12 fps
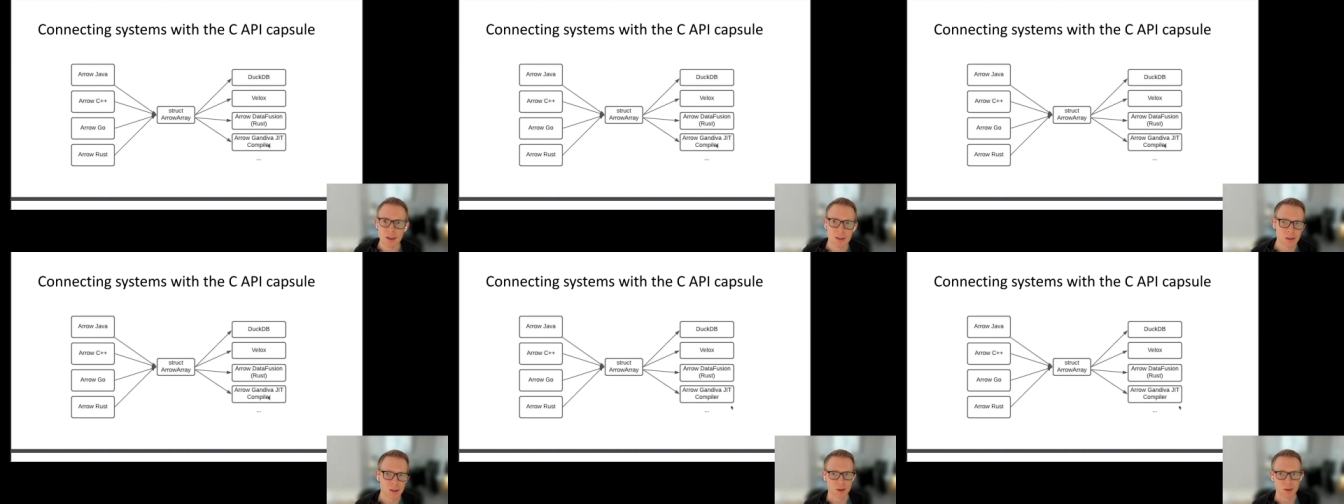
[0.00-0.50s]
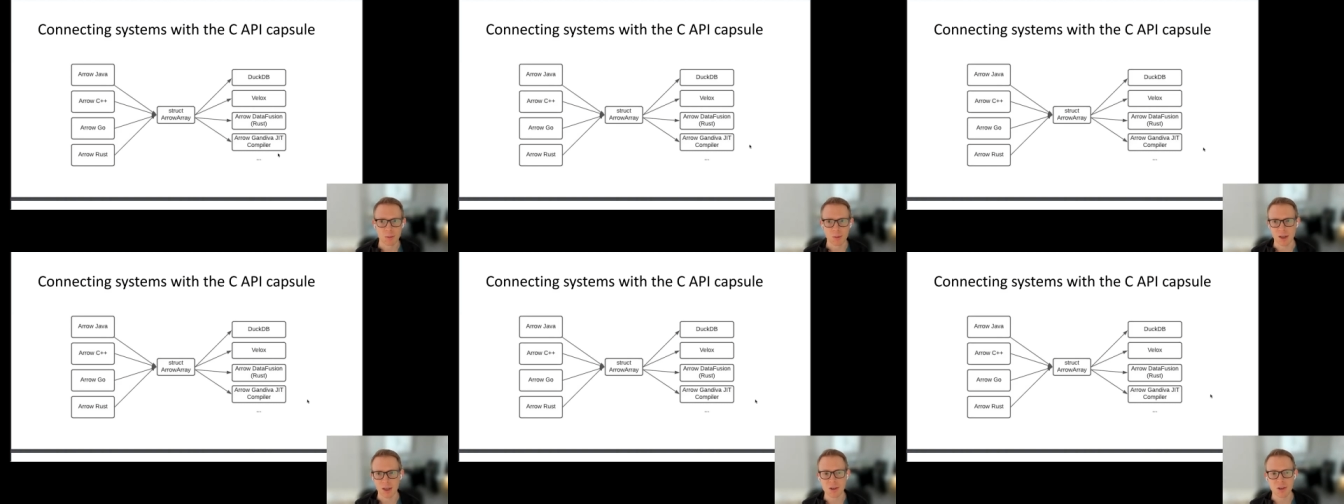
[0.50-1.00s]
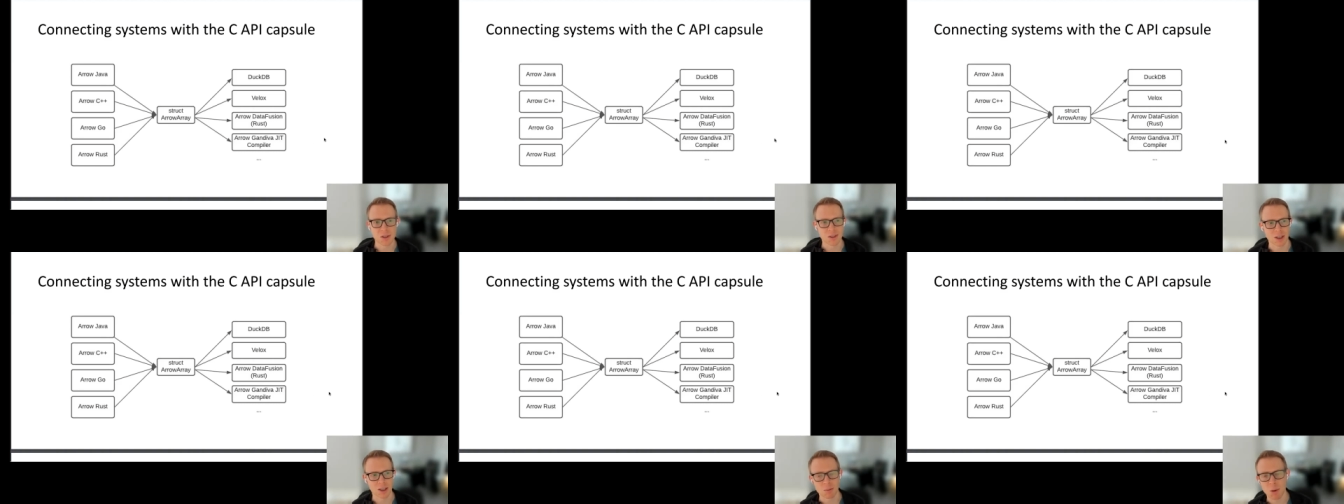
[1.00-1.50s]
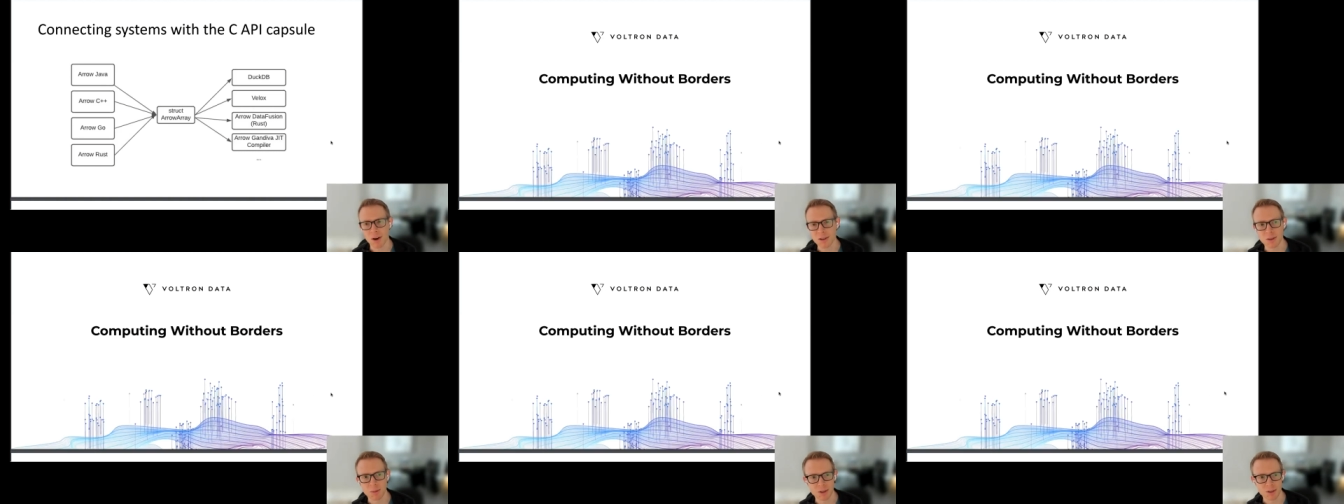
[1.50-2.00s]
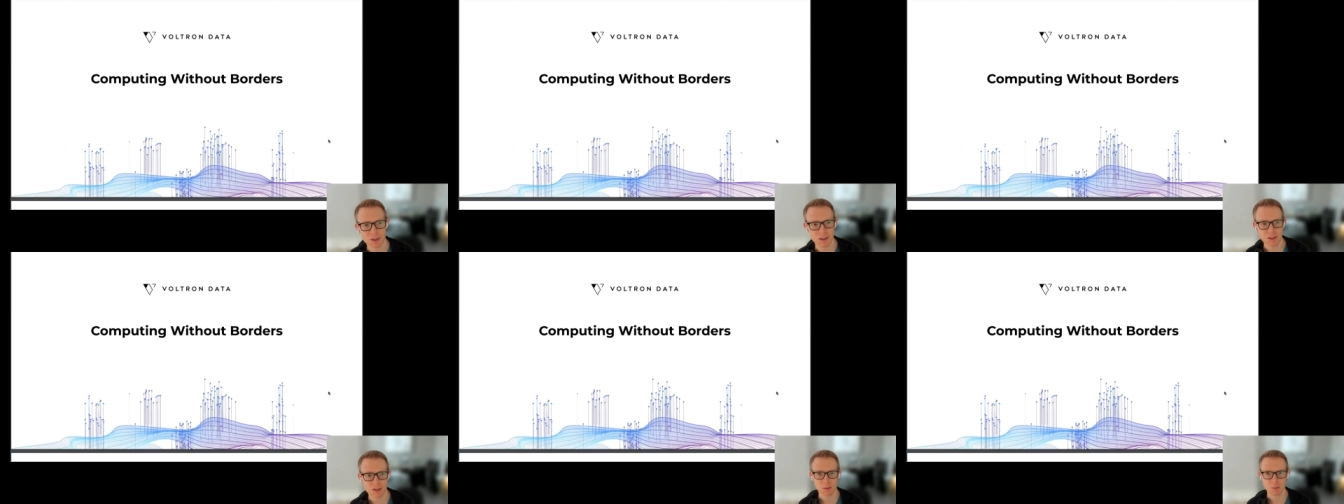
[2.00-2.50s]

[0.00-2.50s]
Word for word: So pretty interesting possibilities